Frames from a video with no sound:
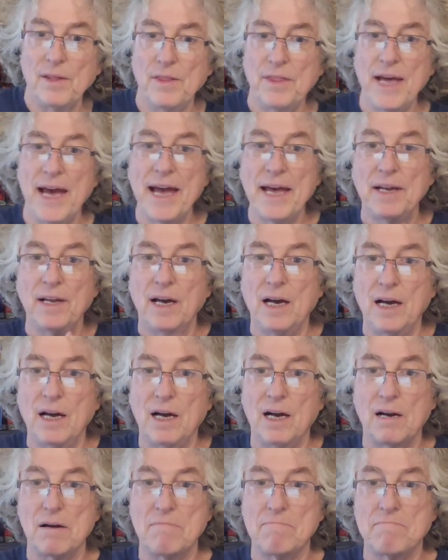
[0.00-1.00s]
that
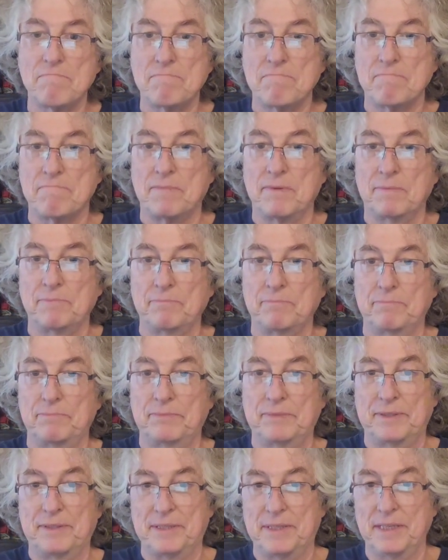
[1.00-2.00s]

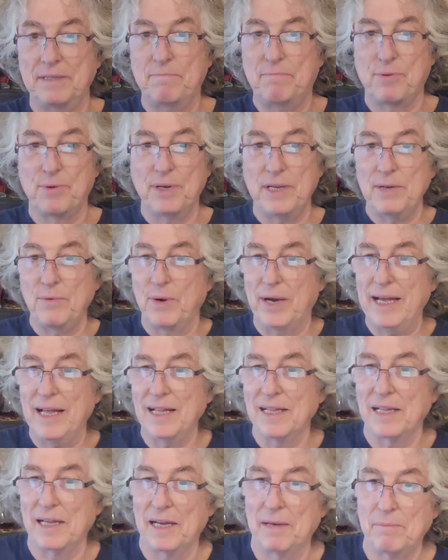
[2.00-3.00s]
did pretty
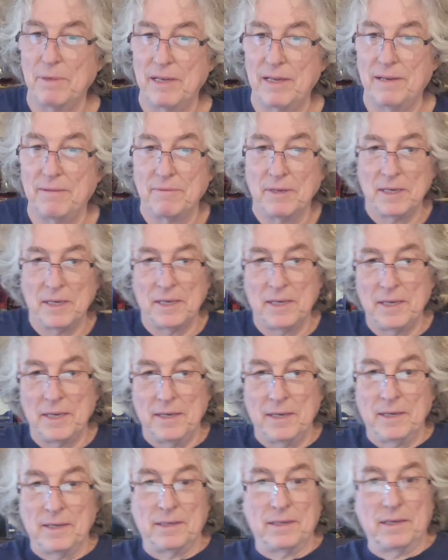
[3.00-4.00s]
well. I mean,
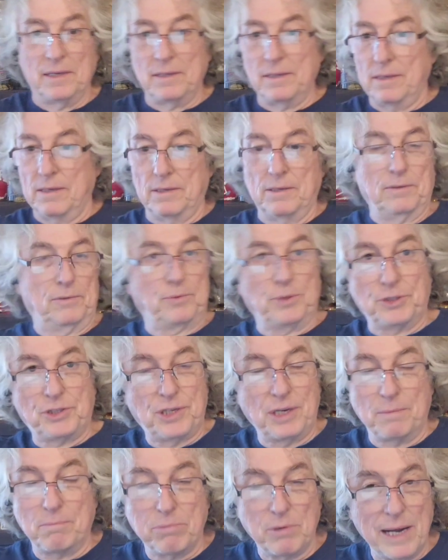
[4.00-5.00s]

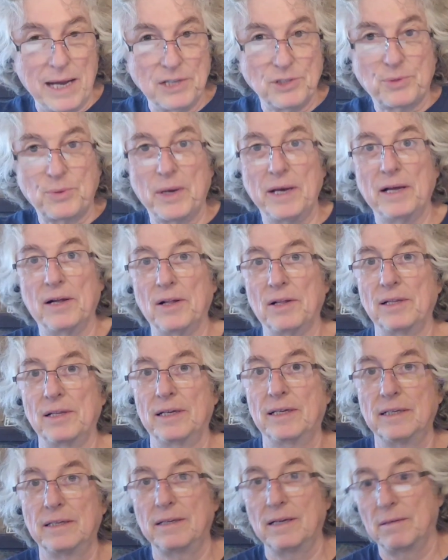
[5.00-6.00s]
Christian Braswell
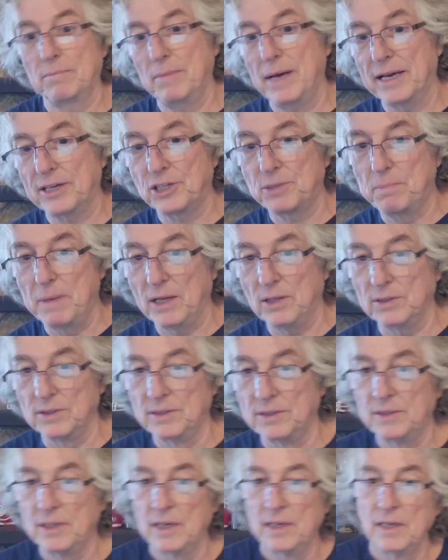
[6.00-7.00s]
and Max
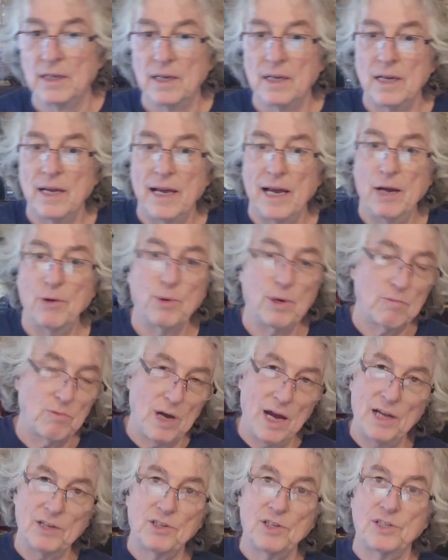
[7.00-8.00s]
Melton, Eric
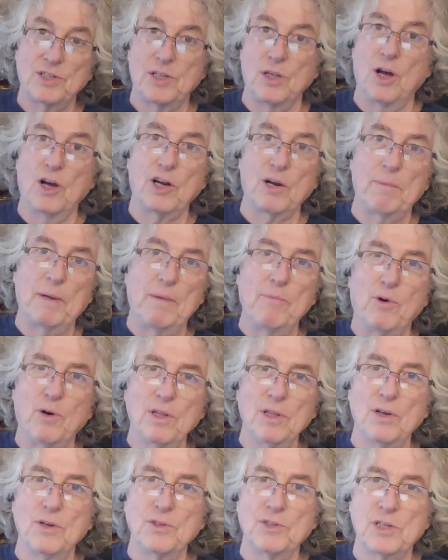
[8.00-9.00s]
Rogers, Longerbeam,
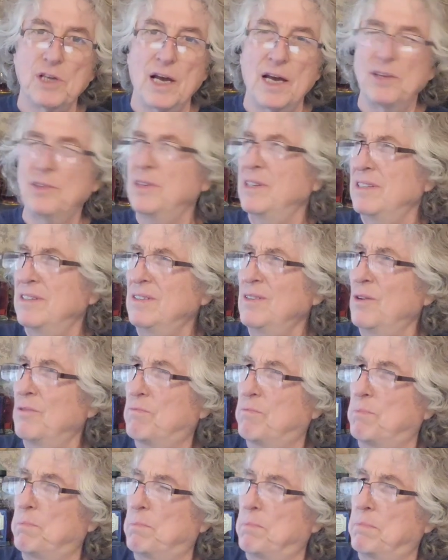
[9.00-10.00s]
all those guys. I don't
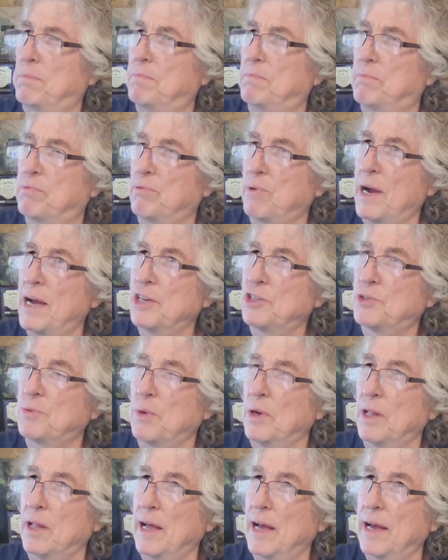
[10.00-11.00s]
know.
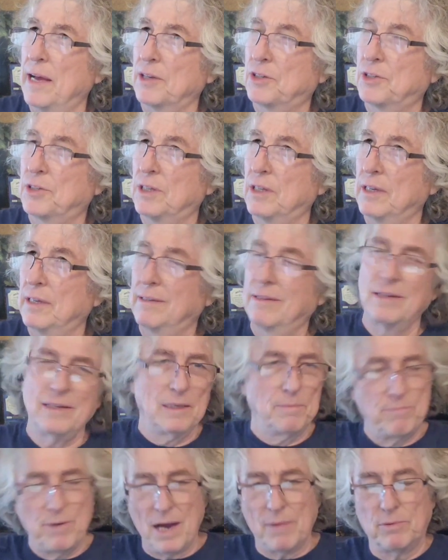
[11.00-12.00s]
Braswell, actually.
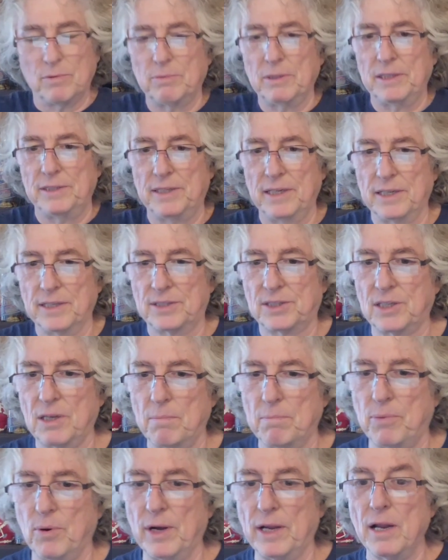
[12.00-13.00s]
He probably did at
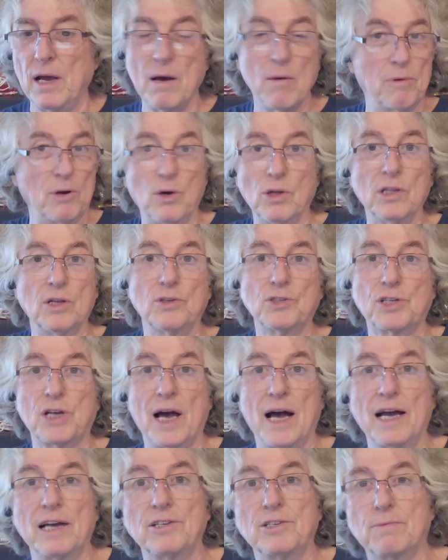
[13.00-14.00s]
some point. But all those
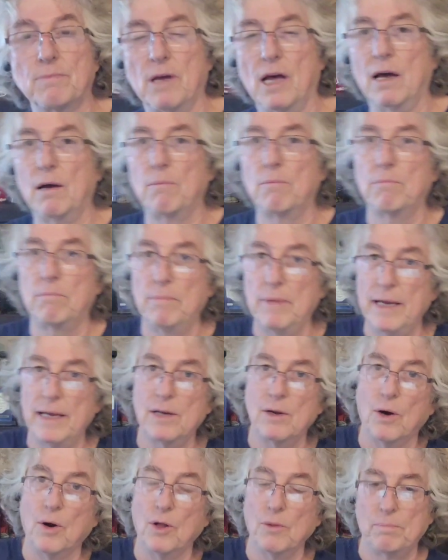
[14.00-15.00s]
guys
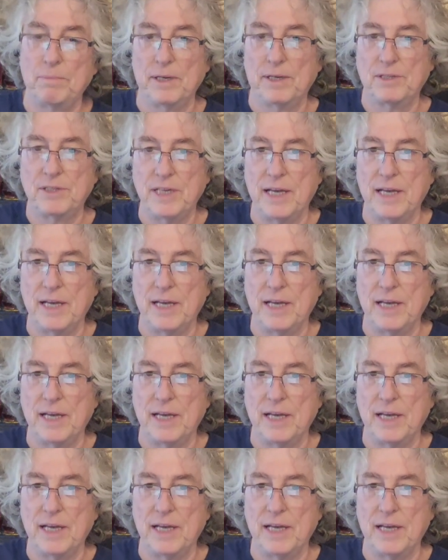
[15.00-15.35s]
made all Big